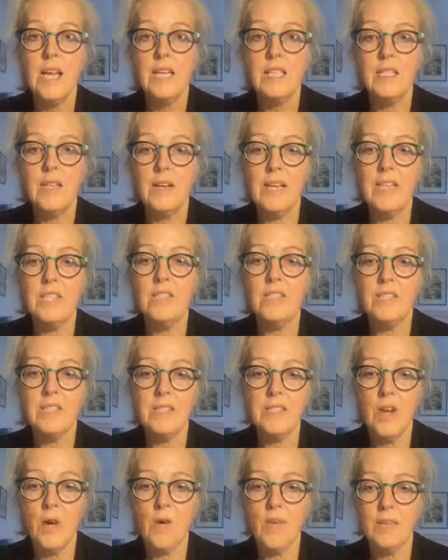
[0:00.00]
So let's just
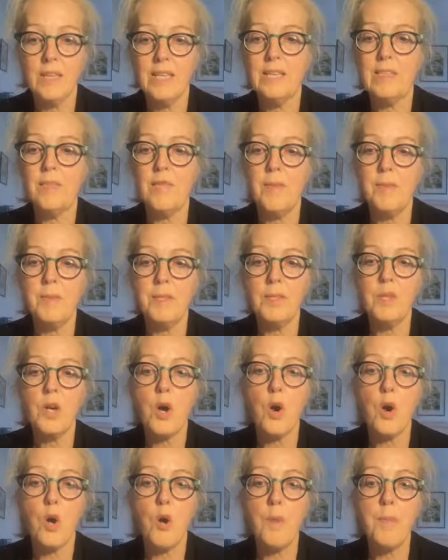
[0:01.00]
start this from the
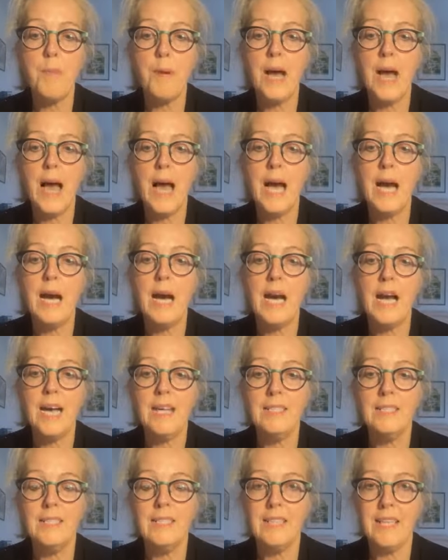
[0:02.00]
top
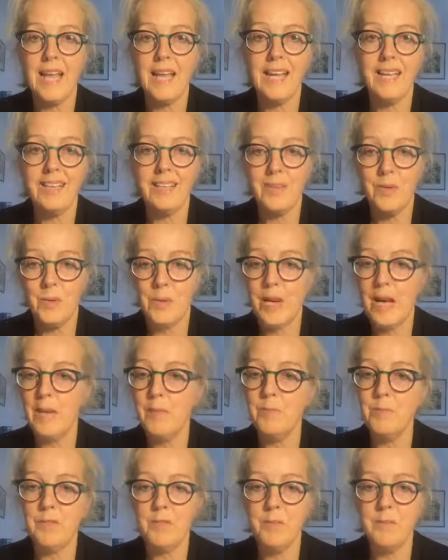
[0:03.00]
and say that it all
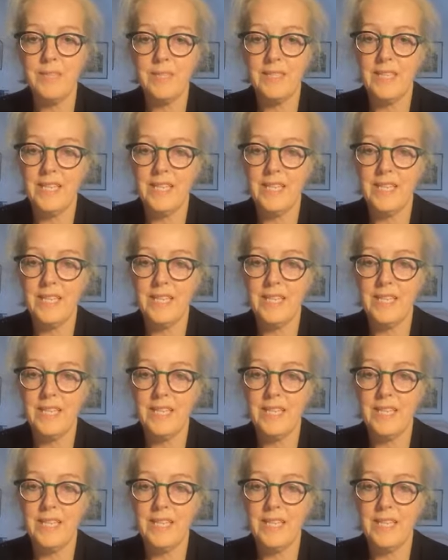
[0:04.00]
comes from the